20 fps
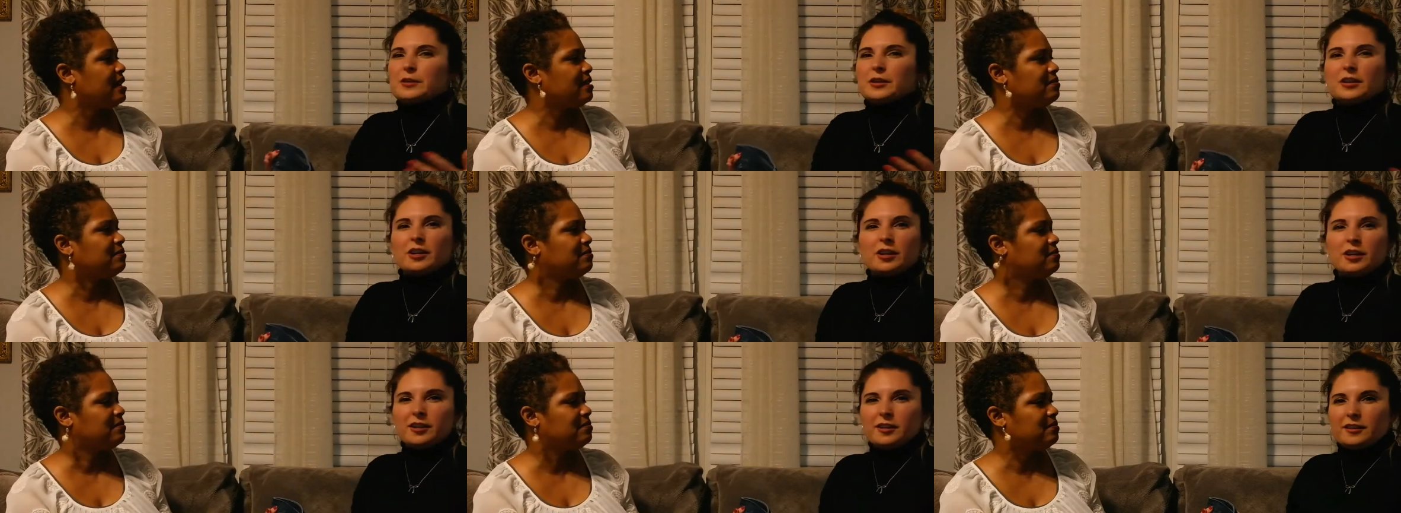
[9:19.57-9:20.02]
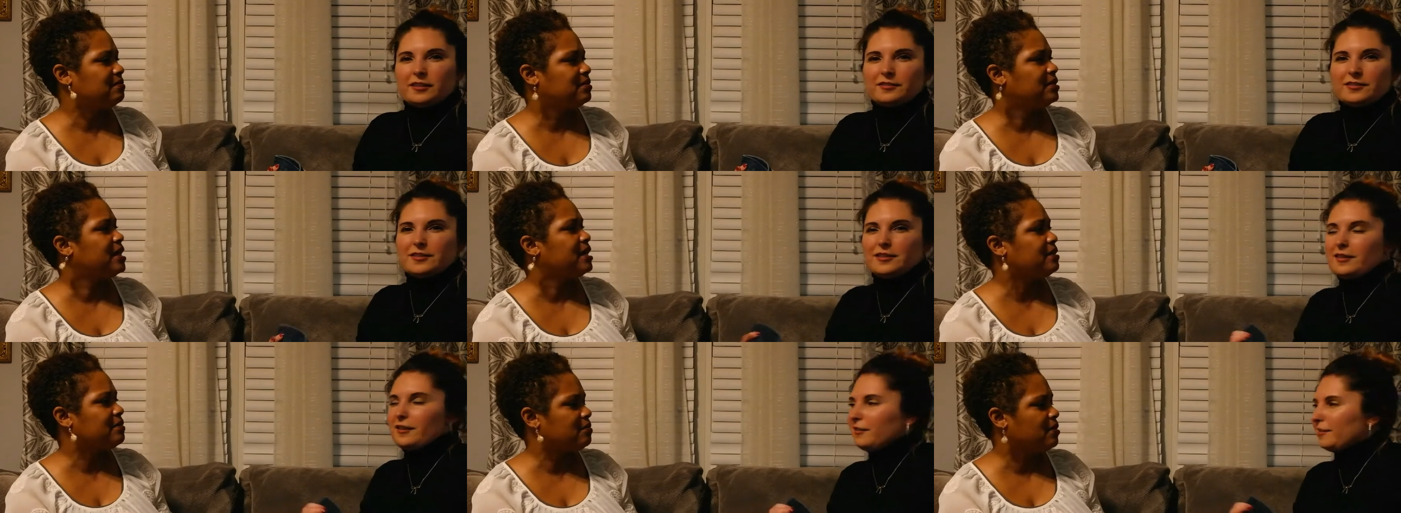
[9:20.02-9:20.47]
Speaker 1: more curves,
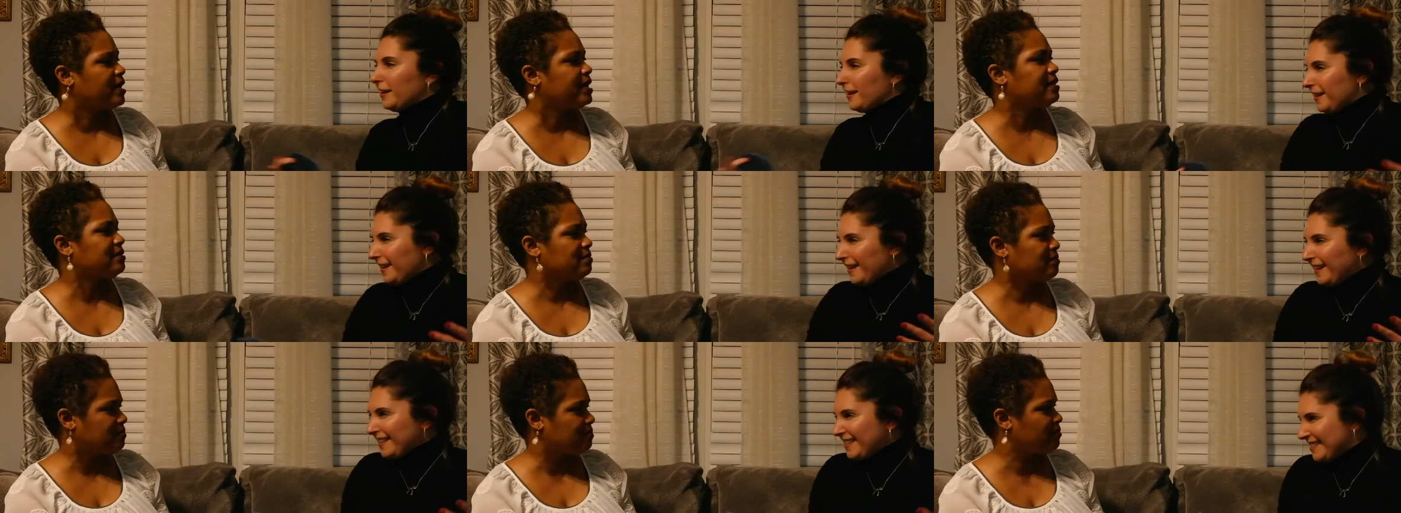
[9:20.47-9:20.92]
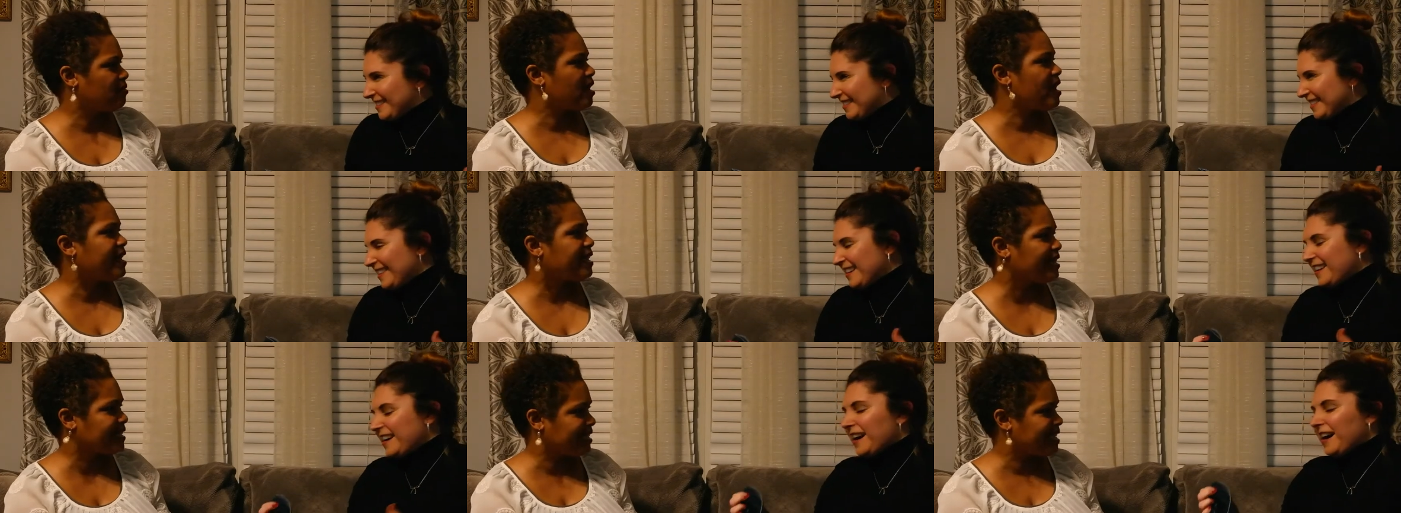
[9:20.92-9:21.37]
yeah, you know, right. like us.
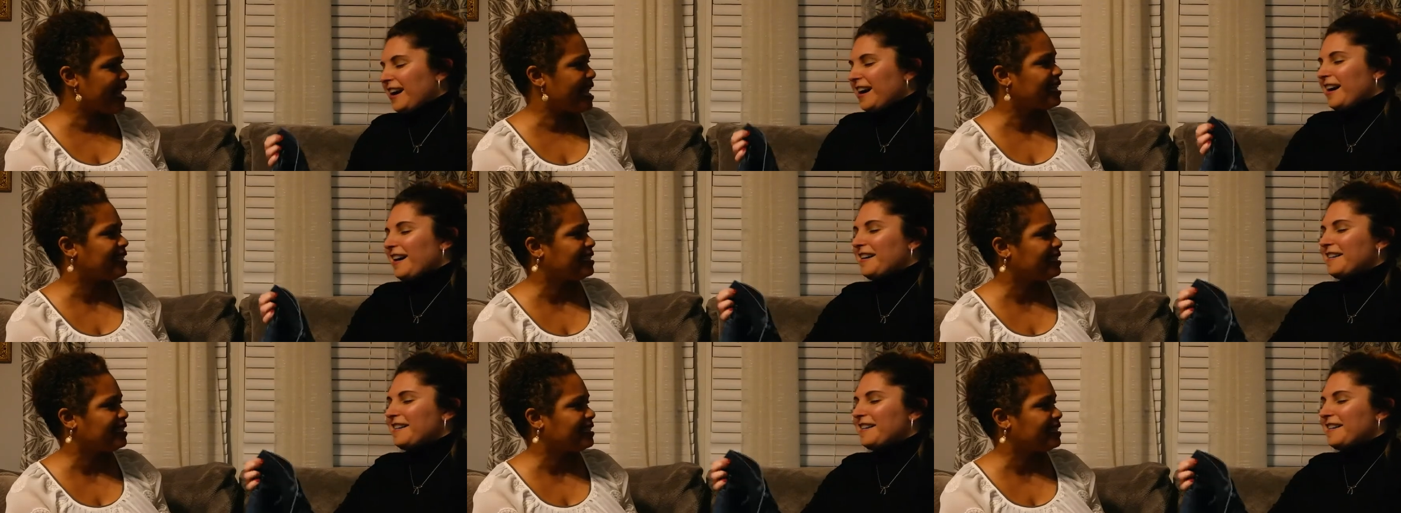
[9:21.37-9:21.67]
Right, exactly.